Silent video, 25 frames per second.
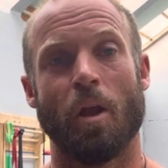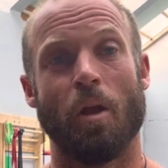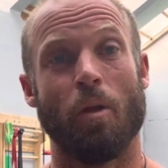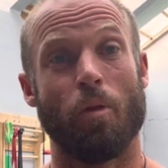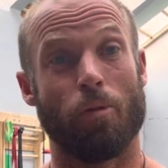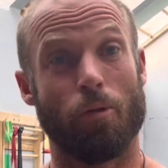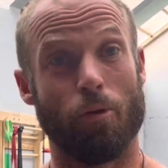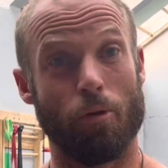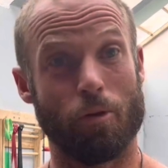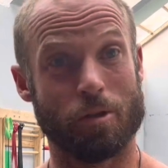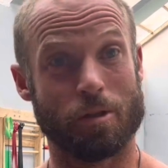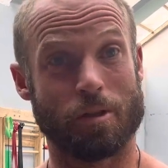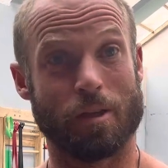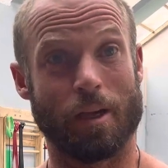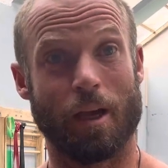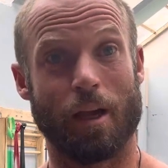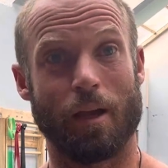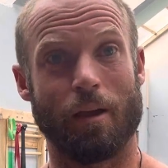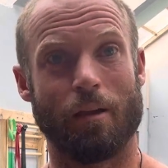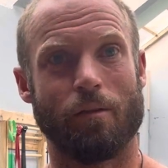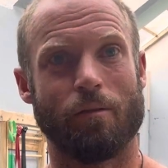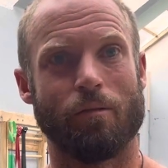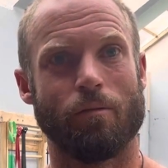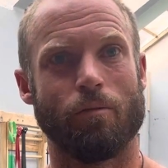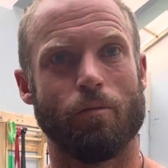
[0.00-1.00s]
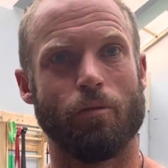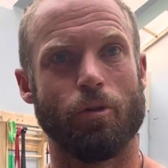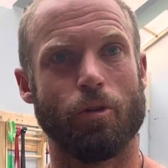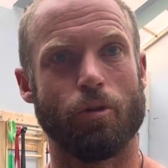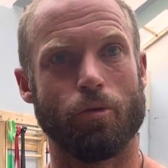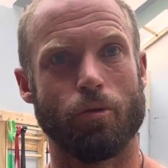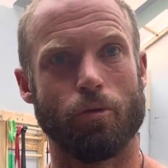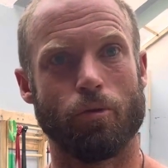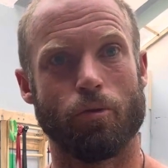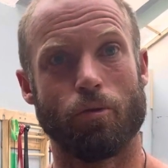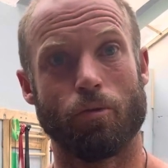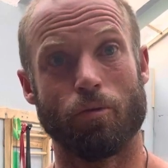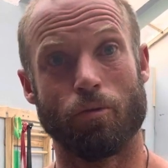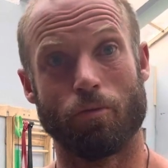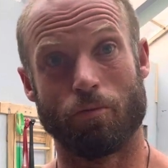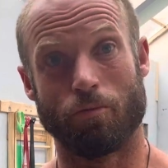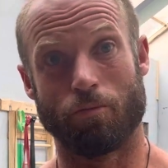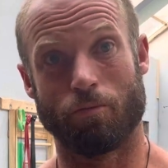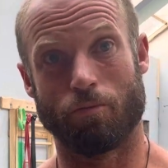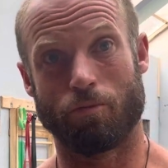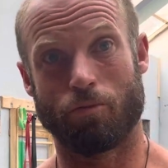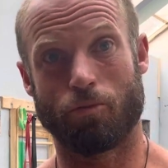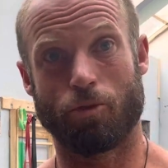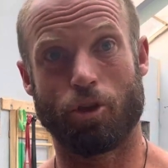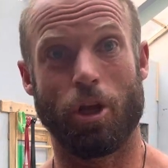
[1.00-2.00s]
Thursday, we do
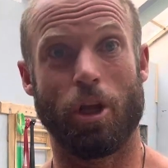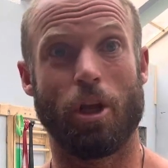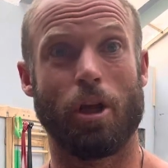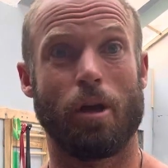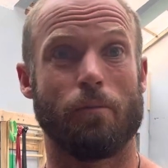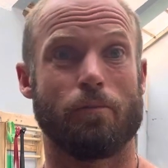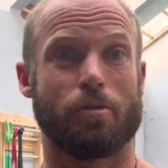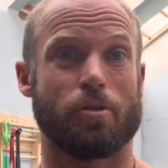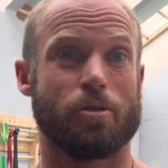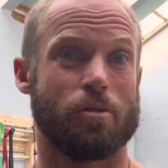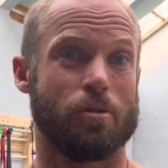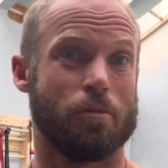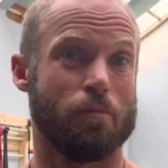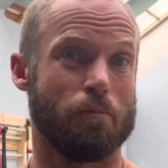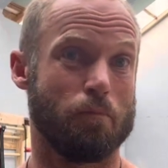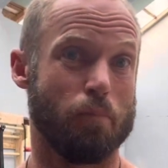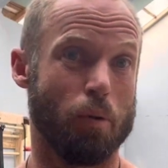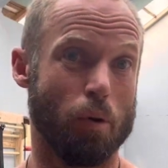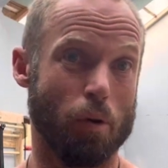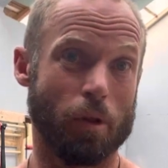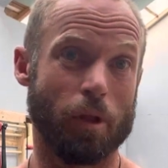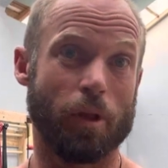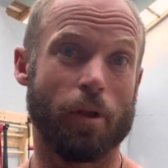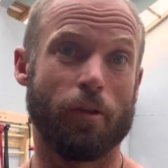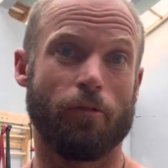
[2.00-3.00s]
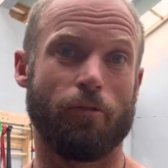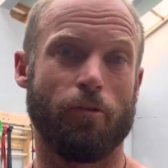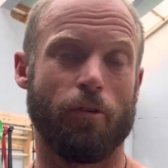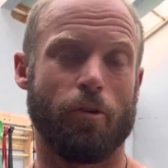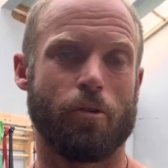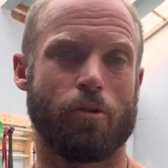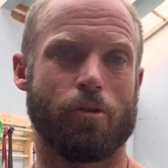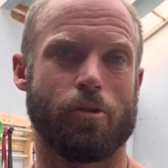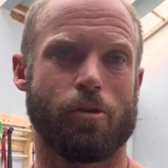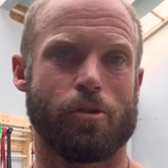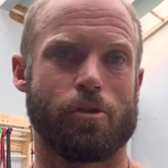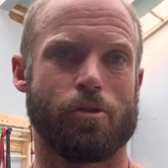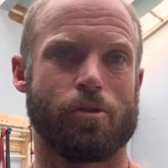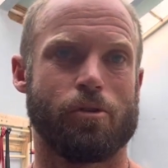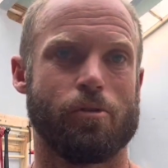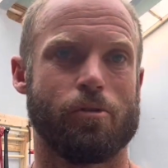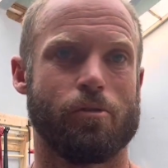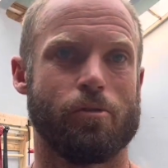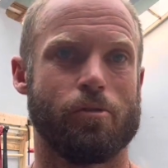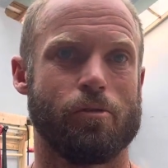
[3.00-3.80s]
chin-ups, pulling focus.